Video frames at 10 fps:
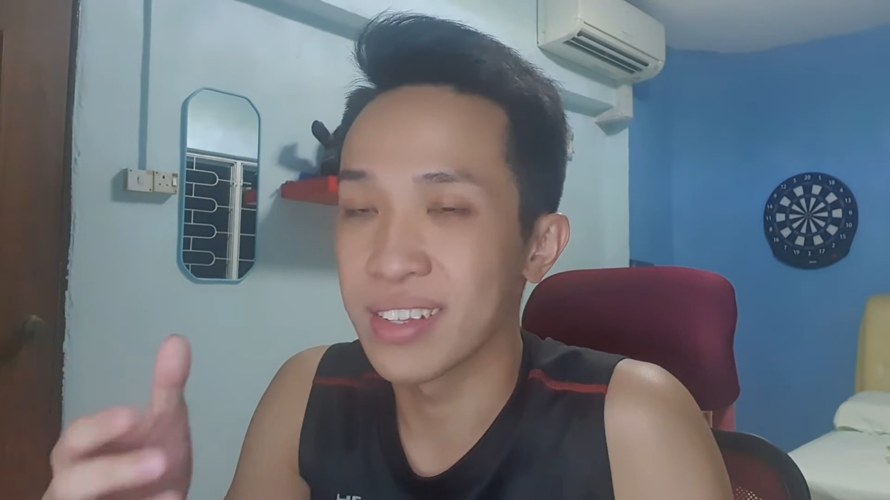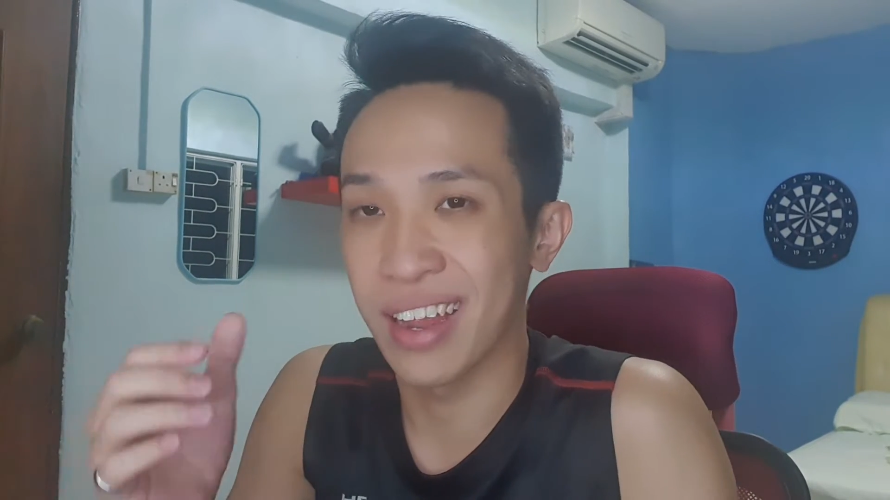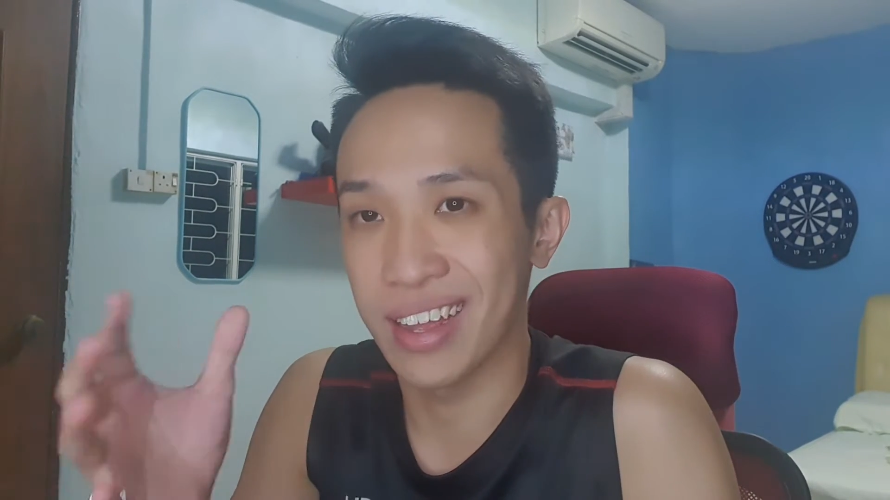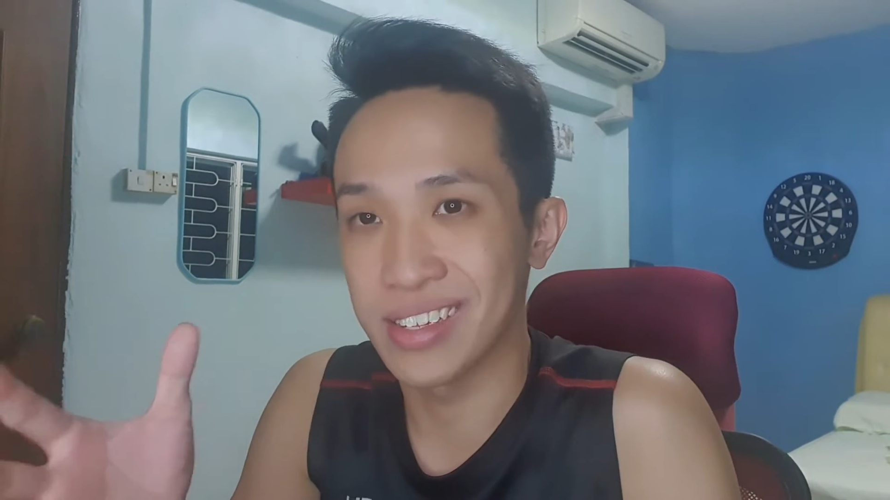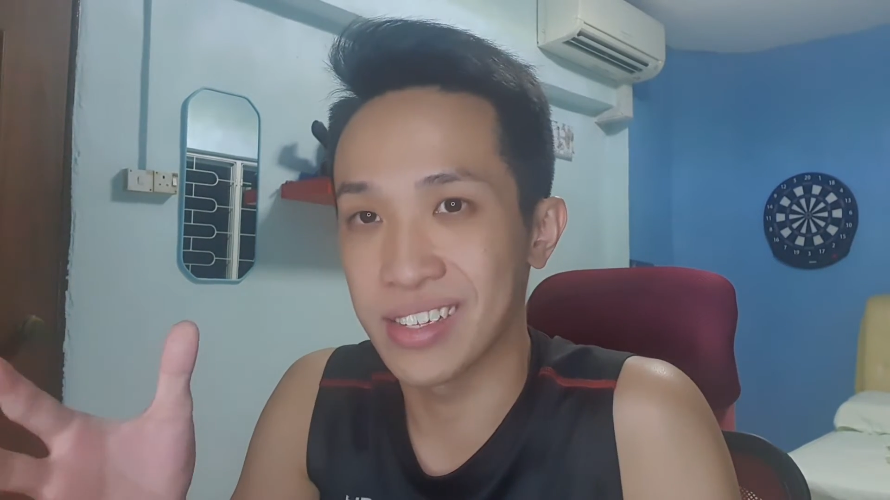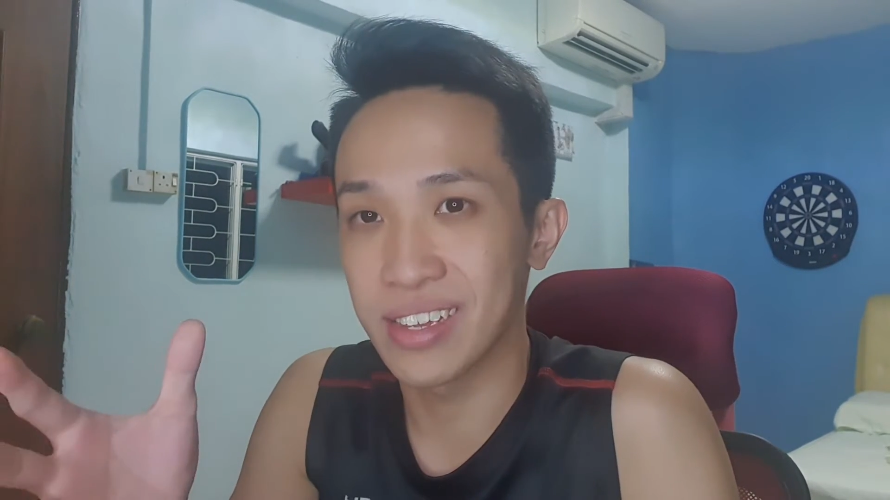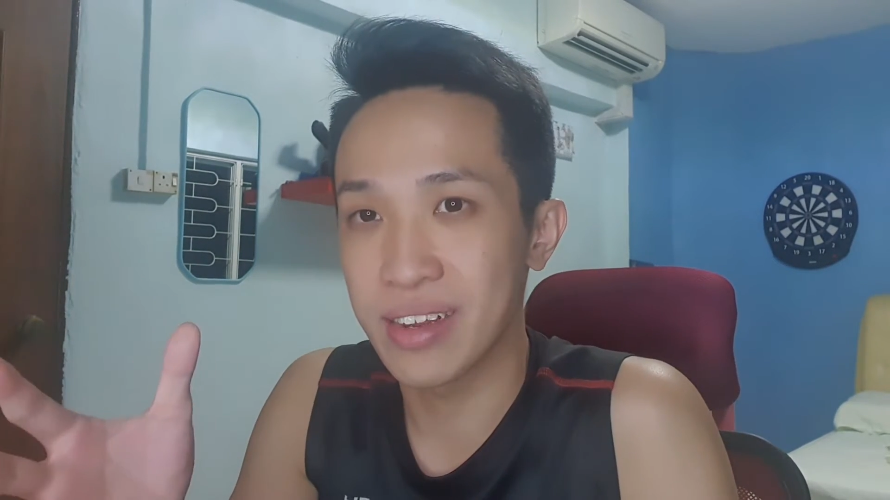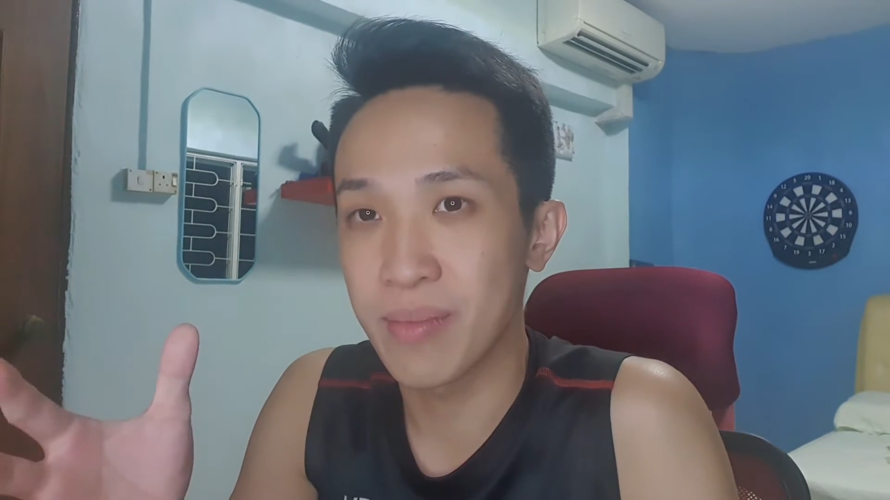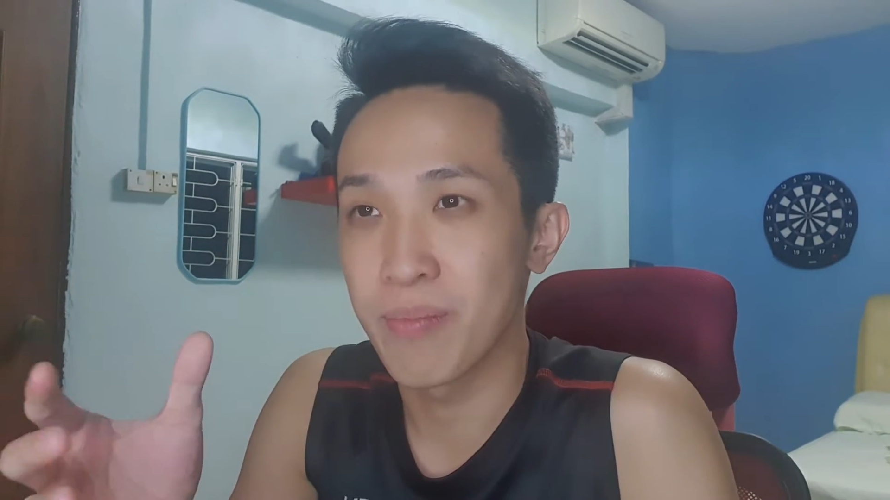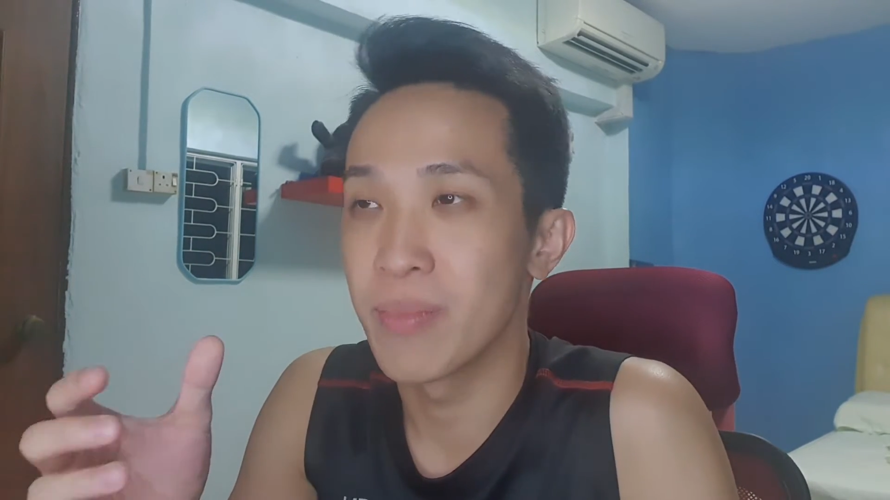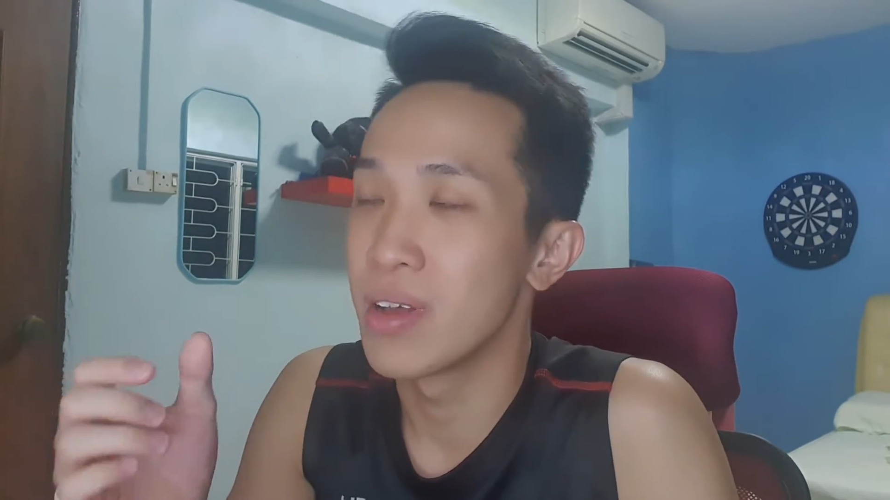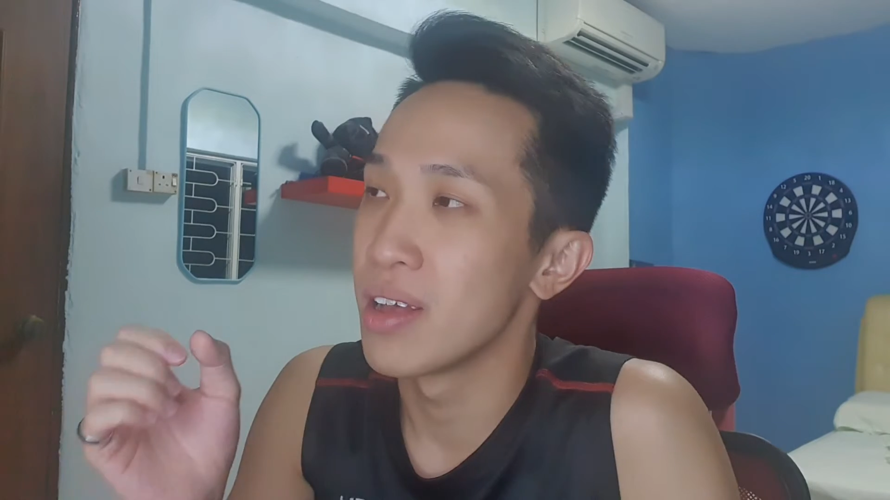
testing,